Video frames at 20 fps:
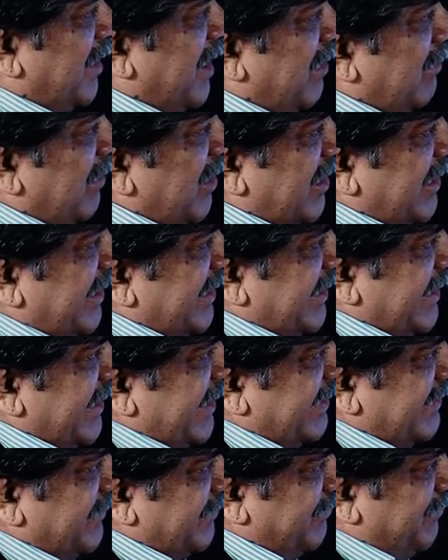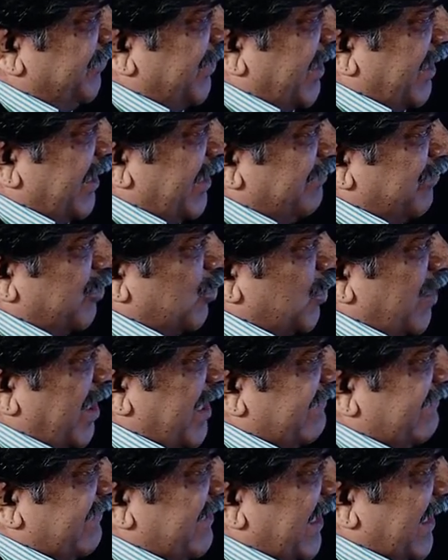how long it takes for them to
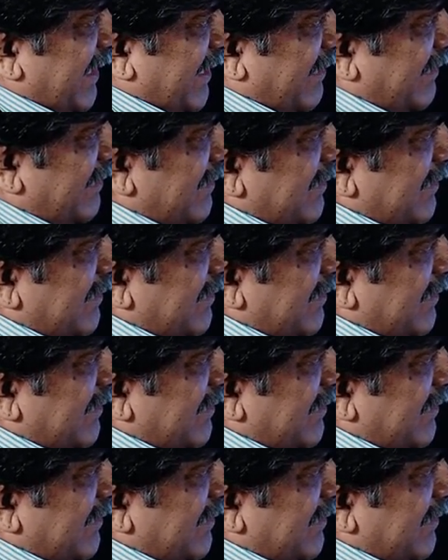translate.